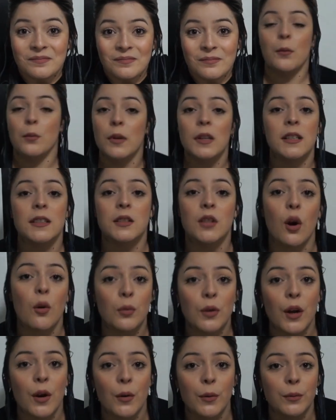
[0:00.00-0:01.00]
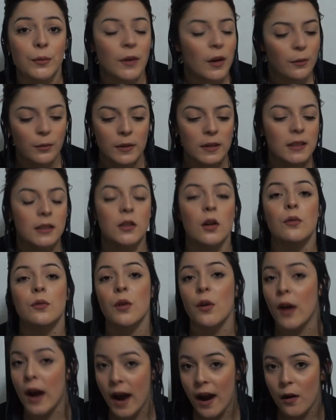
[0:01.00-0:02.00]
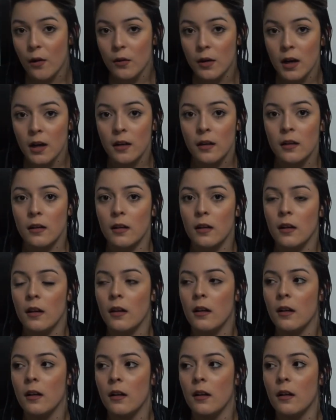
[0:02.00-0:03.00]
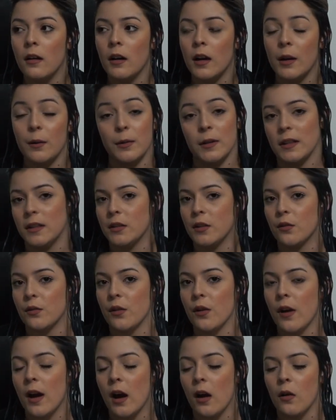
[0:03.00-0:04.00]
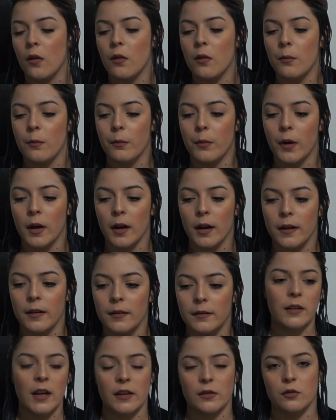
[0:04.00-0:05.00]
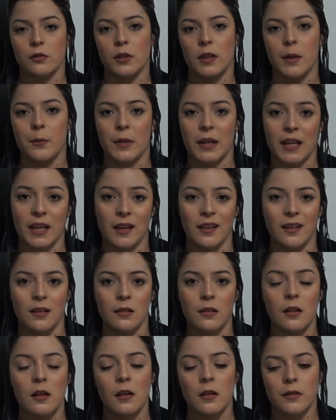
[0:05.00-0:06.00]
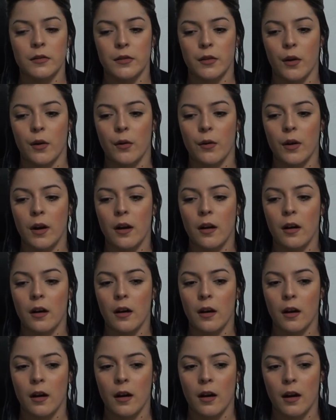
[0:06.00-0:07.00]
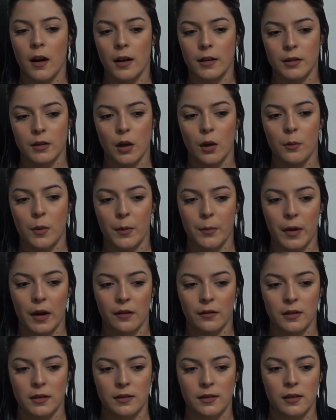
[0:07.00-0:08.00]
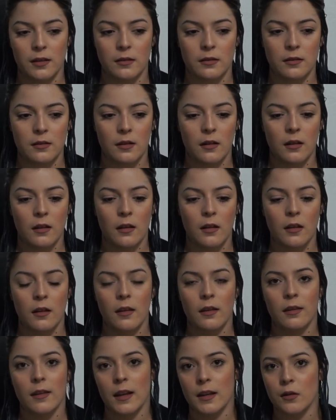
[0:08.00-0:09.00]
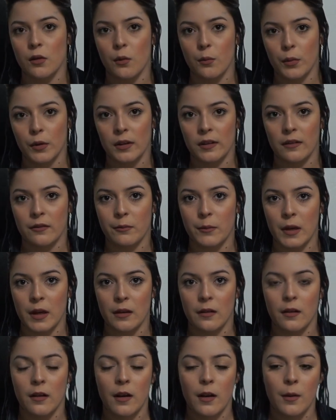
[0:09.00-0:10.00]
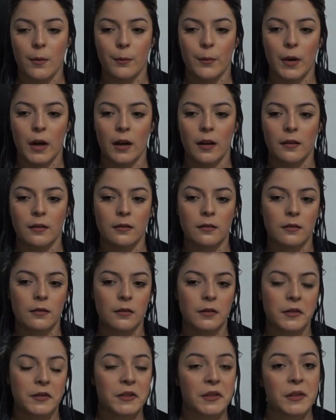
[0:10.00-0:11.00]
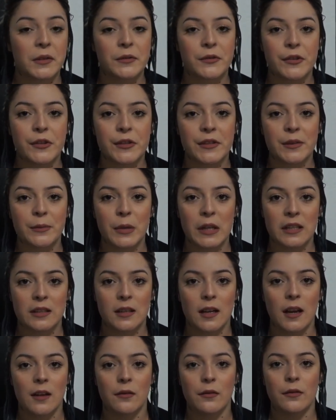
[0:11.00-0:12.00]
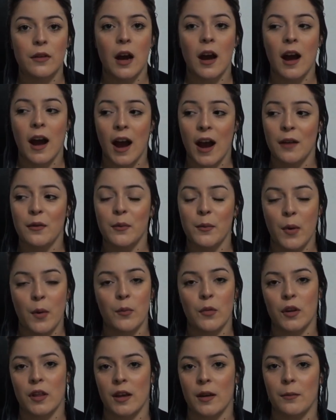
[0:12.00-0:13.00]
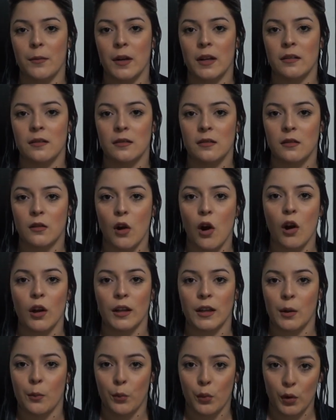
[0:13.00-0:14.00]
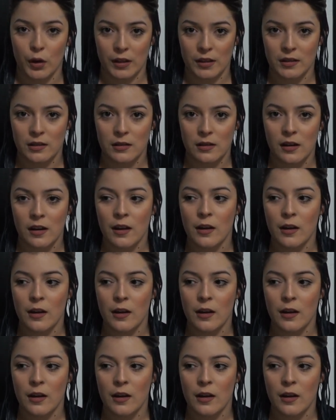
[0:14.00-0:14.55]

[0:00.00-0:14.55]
Really don't know. Really don't know how. I really don't know how. But naturally I'm a kid, so I tell my parents this. They don't believe me. But still just to be safe, I remember them calling a priest.